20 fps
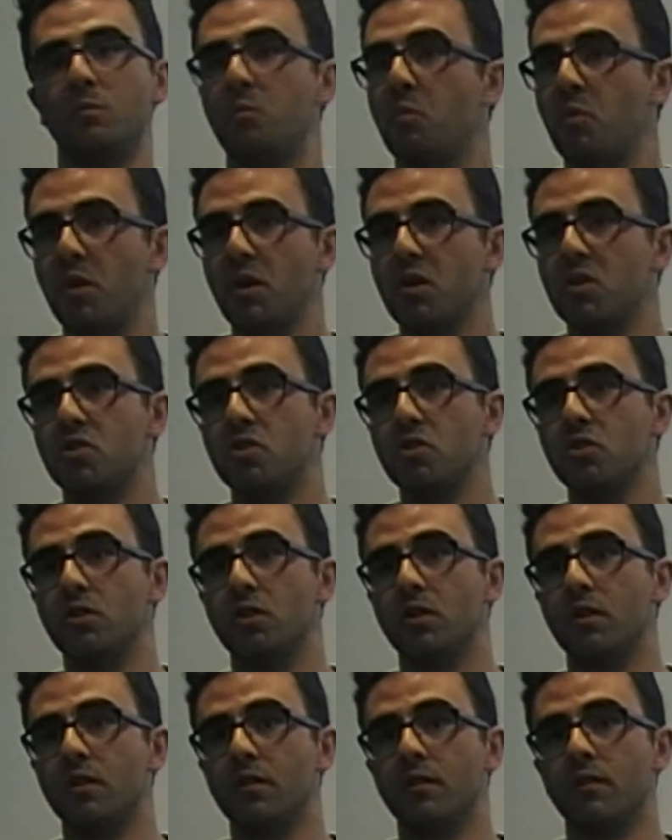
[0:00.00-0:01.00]
Pretty sure.
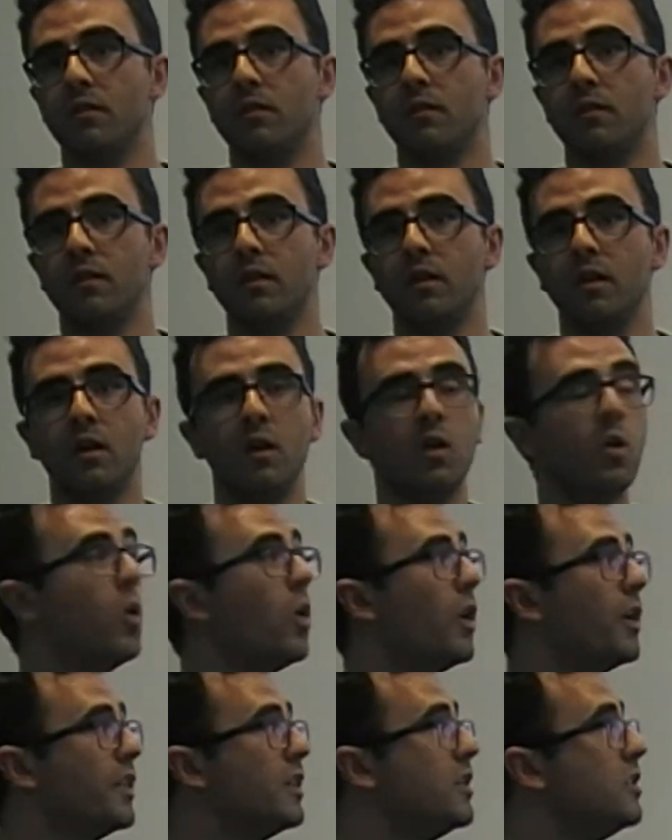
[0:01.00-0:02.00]

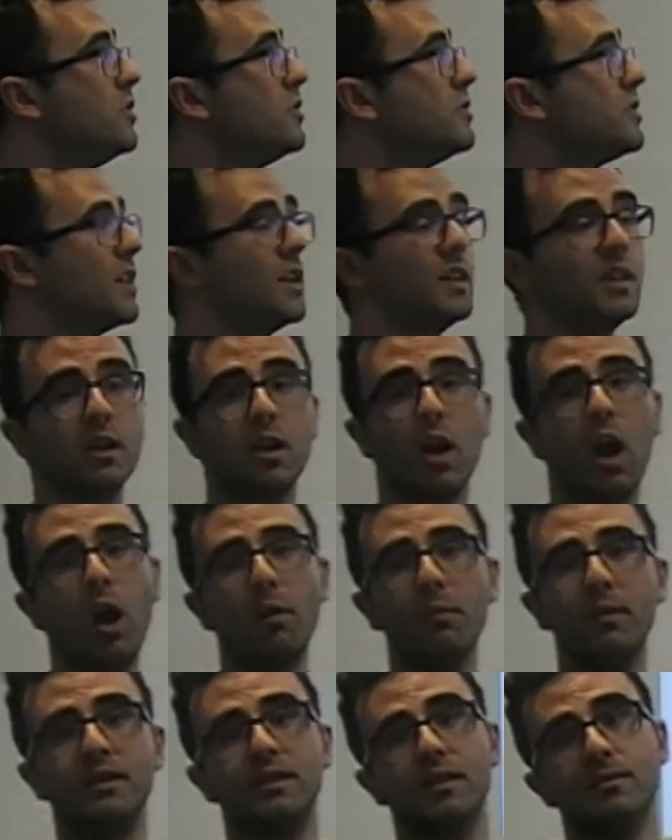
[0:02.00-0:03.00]
Or the user in the
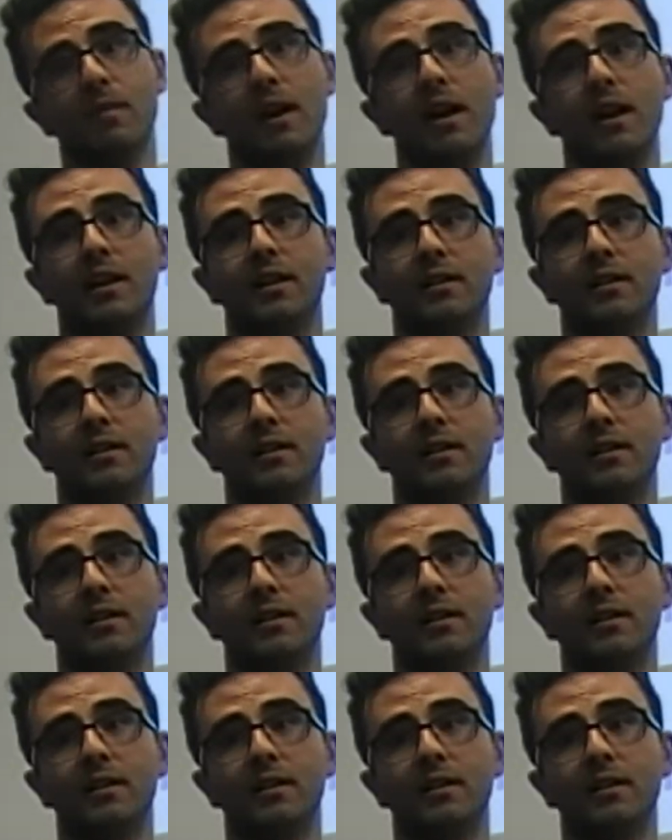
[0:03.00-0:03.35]
comments you made.